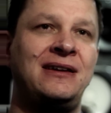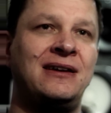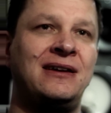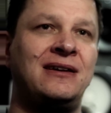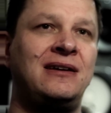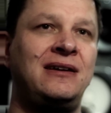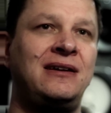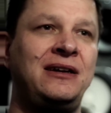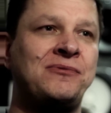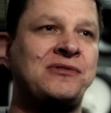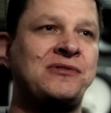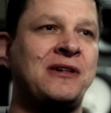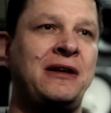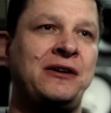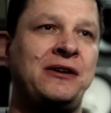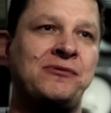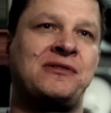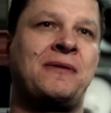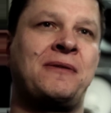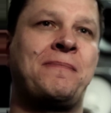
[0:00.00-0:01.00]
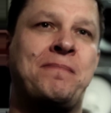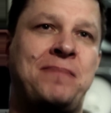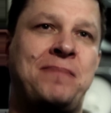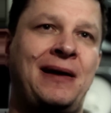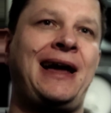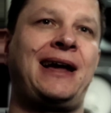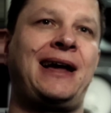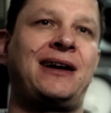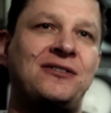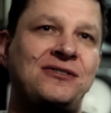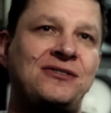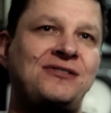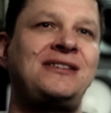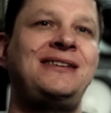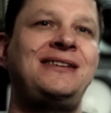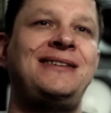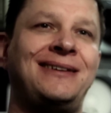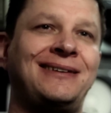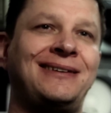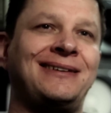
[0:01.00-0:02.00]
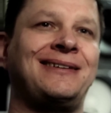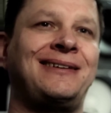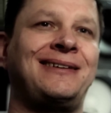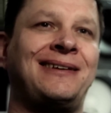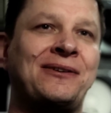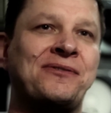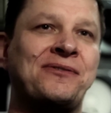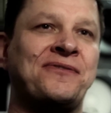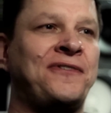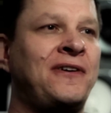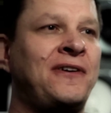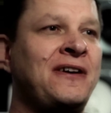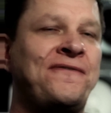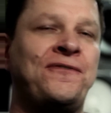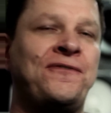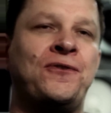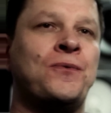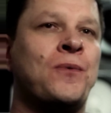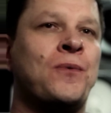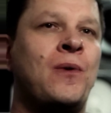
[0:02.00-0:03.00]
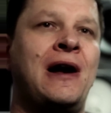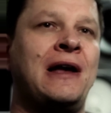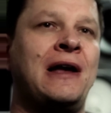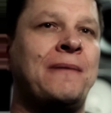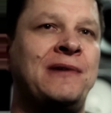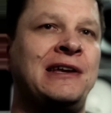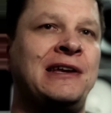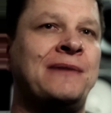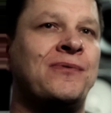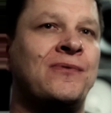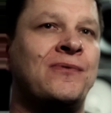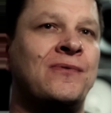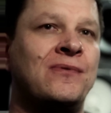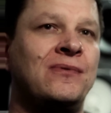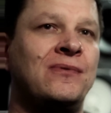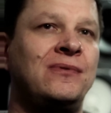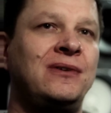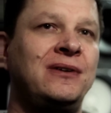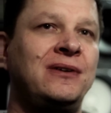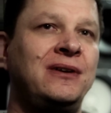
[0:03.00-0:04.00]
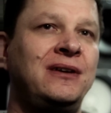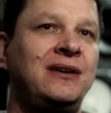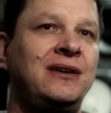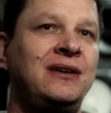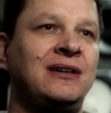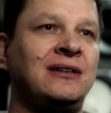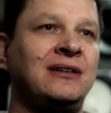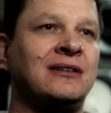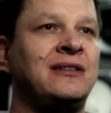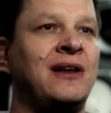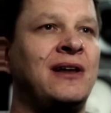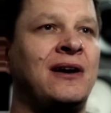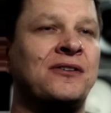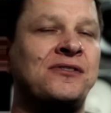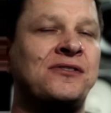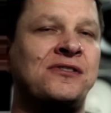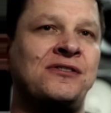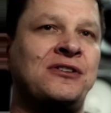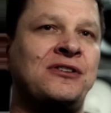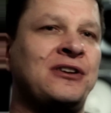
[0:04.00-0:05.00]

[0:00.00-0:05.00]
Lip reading: it was a black scene, you know. There's very few white people in the dances. You